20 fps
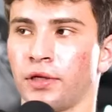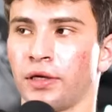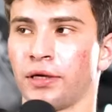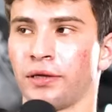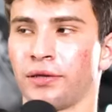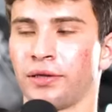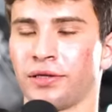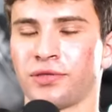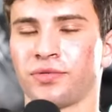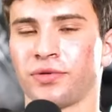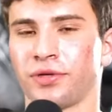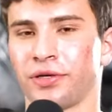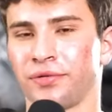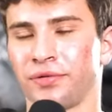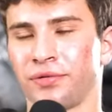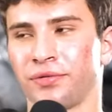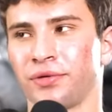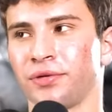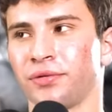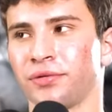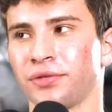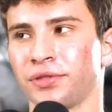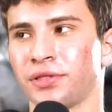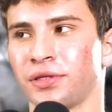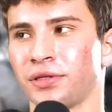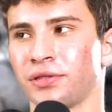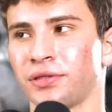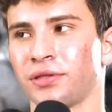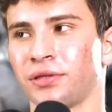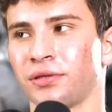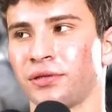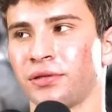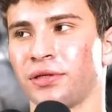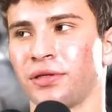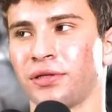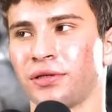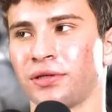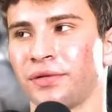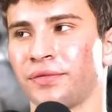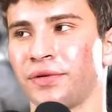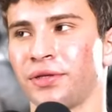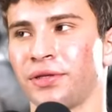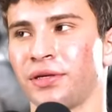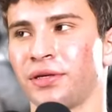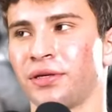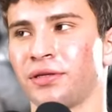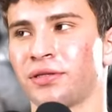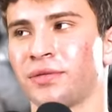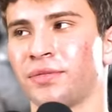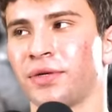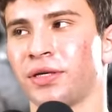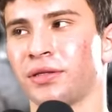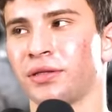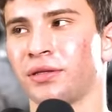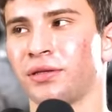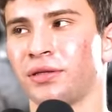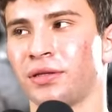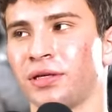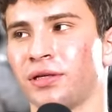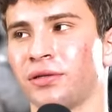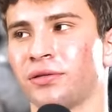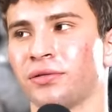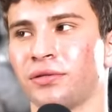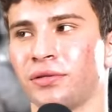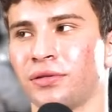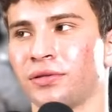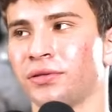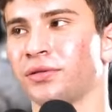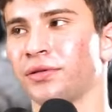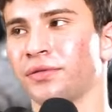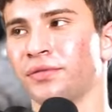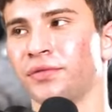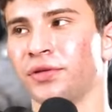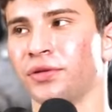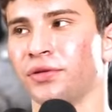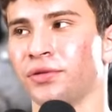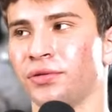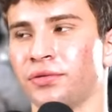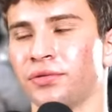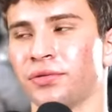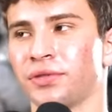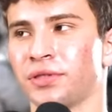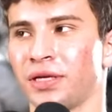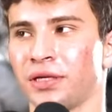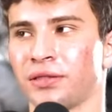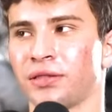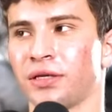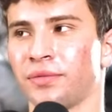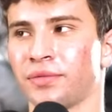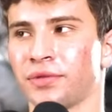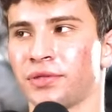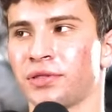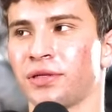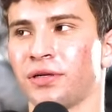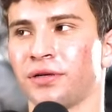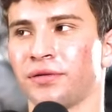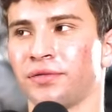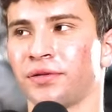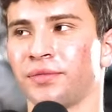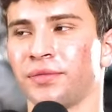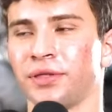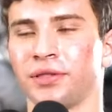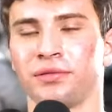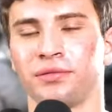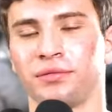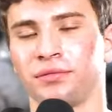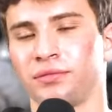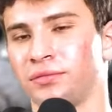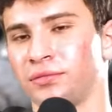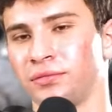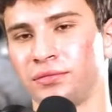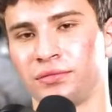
Yeah, that's what everyone always says though. Like yeah. everything is about the cloud, the mm. views, that type of stuff. I mean, yeah,